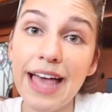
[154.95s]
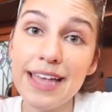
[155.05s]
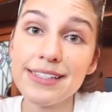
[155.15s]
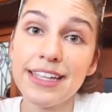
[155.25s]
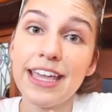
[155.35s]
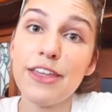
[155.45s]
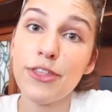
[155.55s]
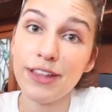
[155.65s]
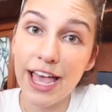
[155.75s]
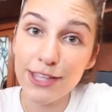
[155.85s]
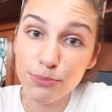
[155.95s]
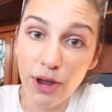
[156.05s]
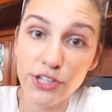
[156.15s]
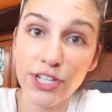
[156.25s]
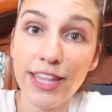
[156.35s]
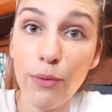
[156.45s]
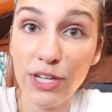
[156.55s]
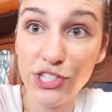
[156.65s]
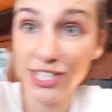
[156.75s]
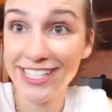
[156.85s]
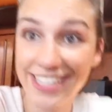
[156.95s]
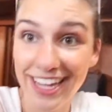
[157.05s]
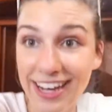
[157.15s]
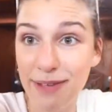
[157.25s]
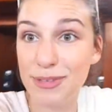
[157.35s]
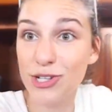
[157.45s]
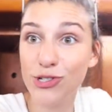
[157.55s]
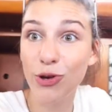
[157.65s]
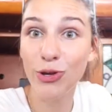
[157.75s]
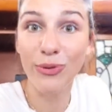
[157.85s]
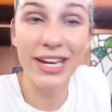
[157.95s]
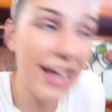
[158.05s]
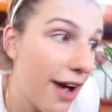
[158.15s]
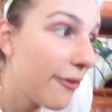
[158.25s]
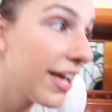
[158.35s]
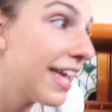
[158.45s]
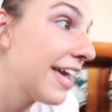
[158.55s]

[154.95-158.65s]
lastly, the last project that we just did, I'm gonna show you right now,